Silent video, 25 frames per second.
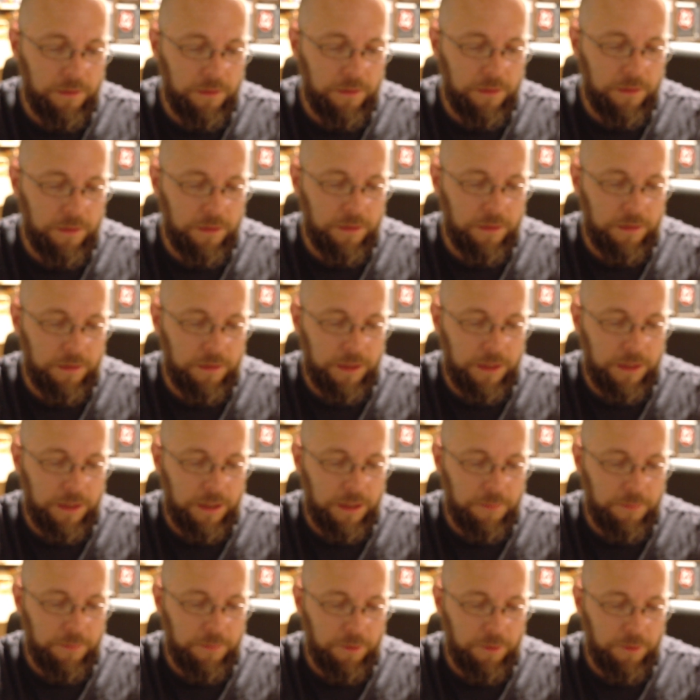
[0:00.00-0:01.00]
I'll clean that
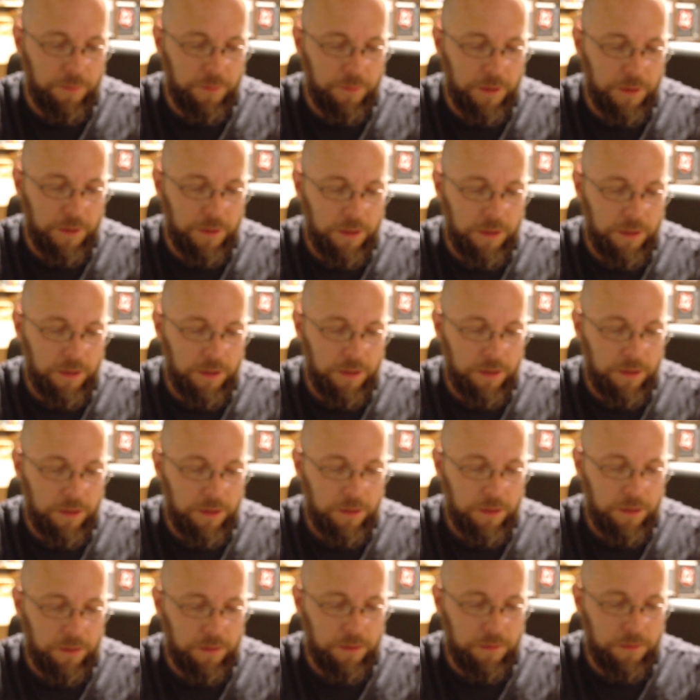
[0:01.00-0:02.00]
up a little
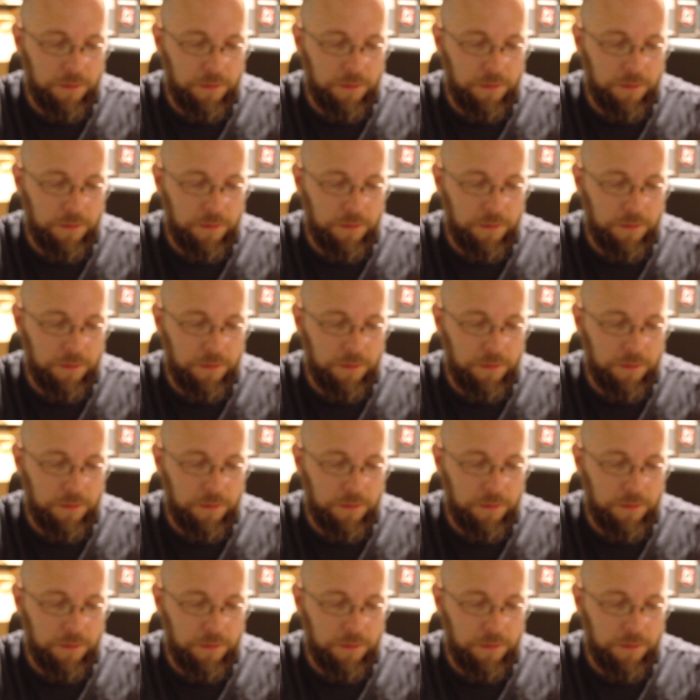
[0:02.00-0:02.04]
bit.